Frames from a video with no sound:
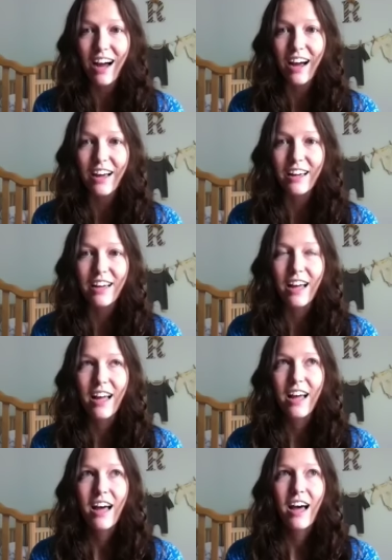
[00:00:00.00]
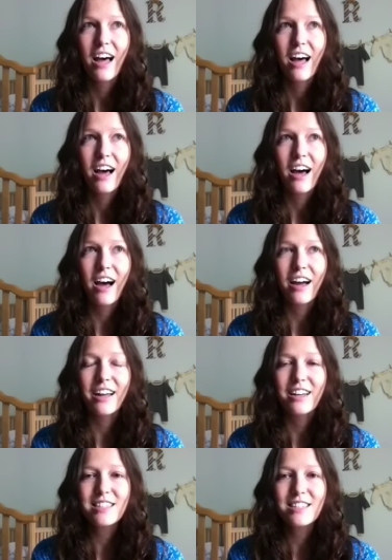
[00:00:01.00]
I, I
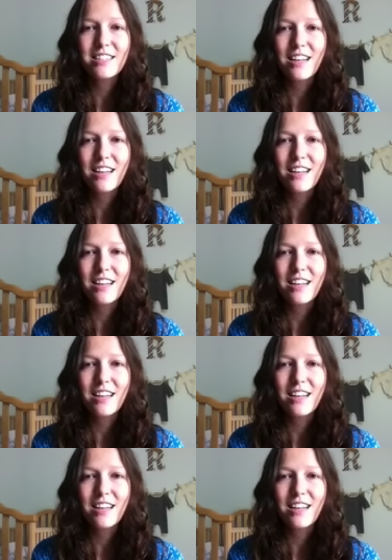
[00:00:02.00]
guess,